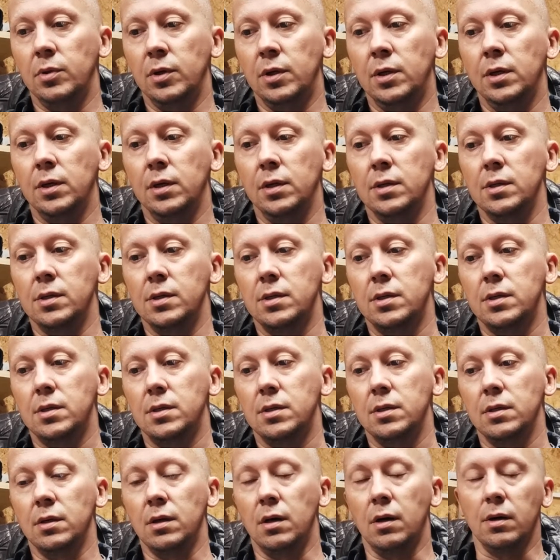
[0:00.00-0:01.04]

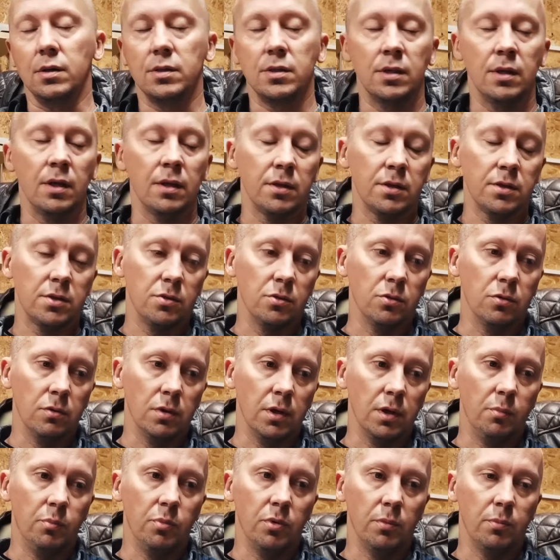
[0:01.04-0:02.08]
because, it's another
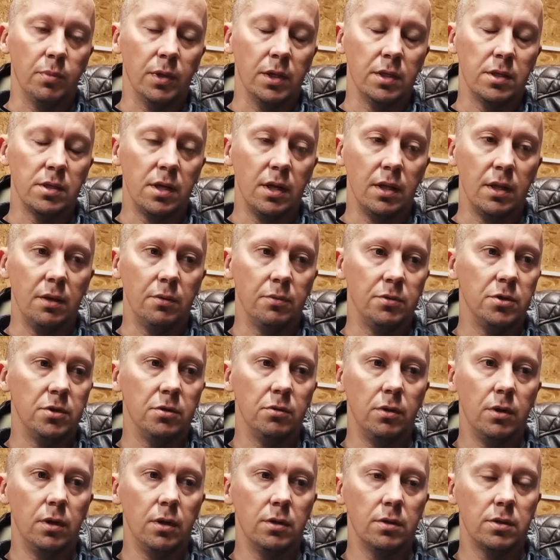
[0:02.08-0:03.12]
story, but basically they were
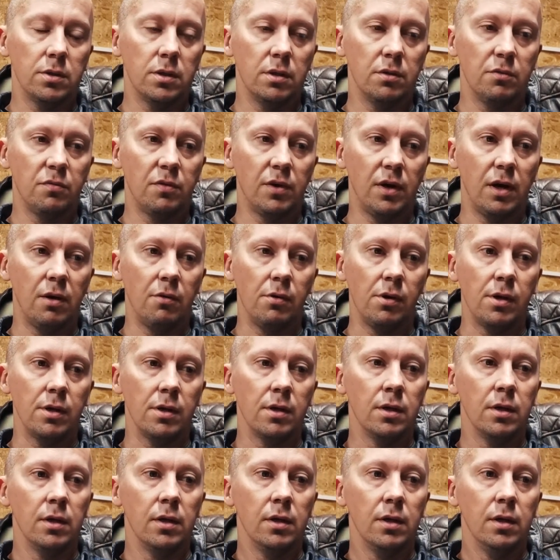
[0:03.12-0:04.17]
too close to the fairing.
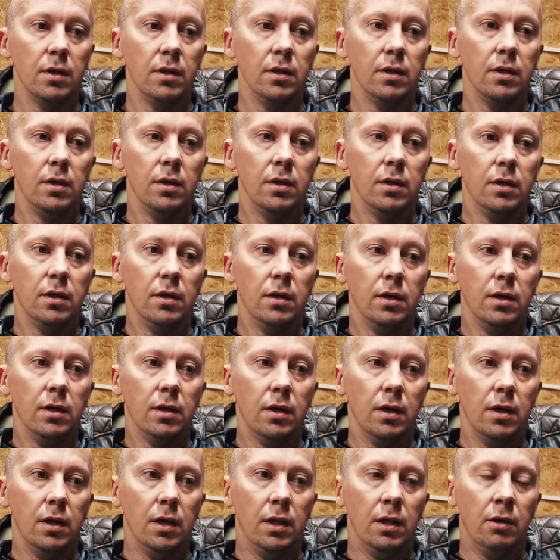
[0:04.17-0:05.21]

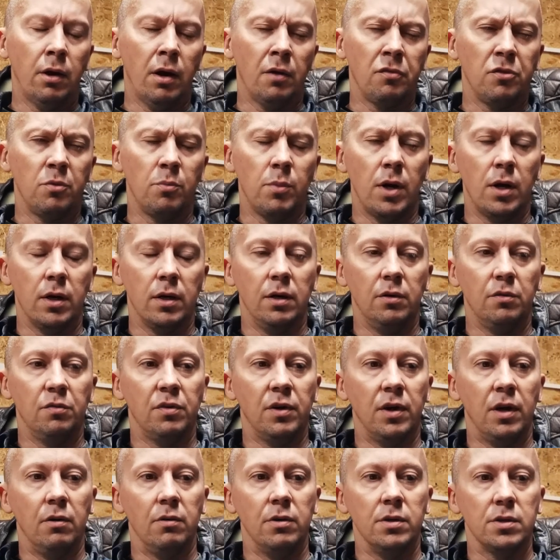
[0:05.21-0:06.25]
They're aftermarket
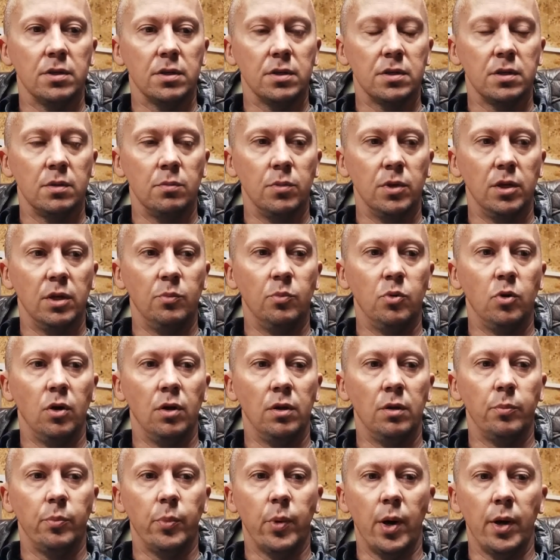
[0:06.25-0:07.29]
fairings that somebody had put
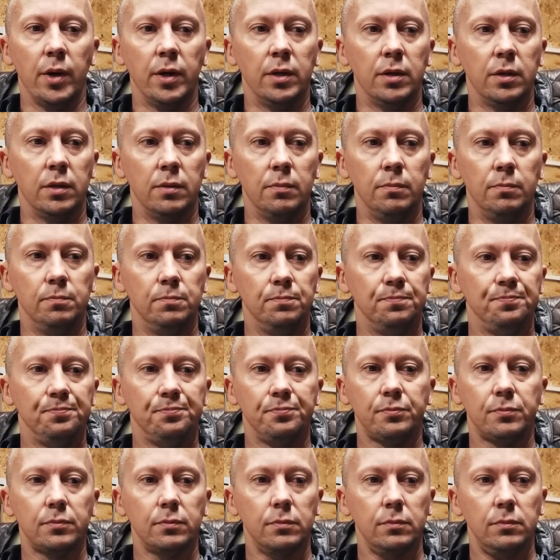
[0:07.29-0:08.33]
on the bike, and
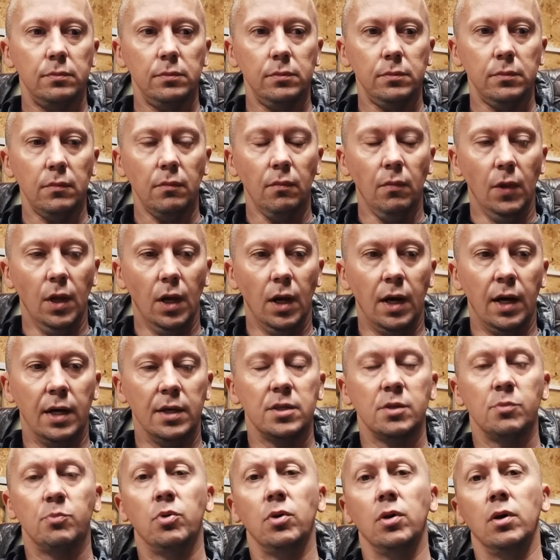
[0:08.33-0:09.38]
I
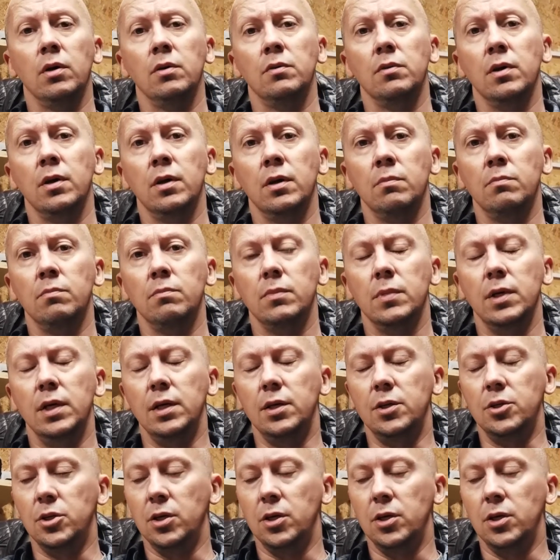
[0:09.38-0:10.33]
had to put a heat